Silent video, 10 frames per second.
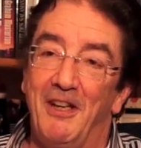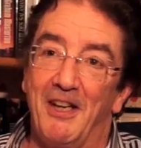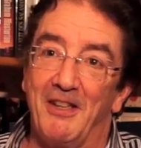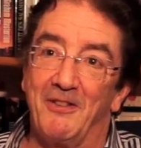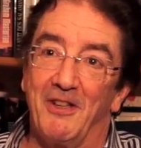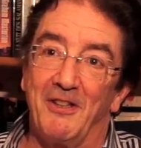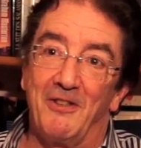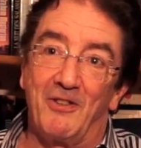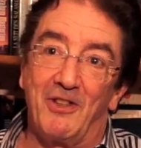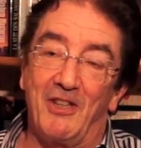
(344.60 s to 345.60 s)

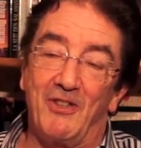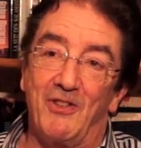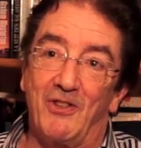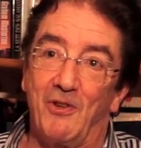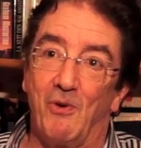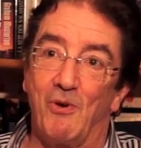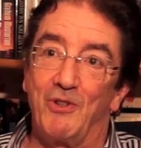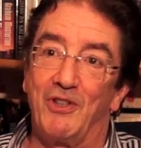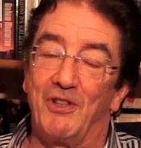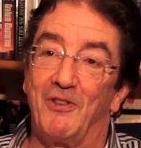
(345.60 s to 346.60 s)
and get into
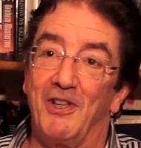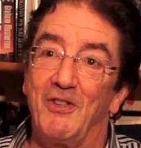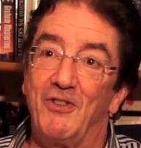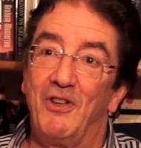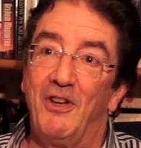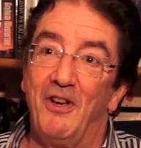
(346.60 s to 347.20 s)
court and arrest?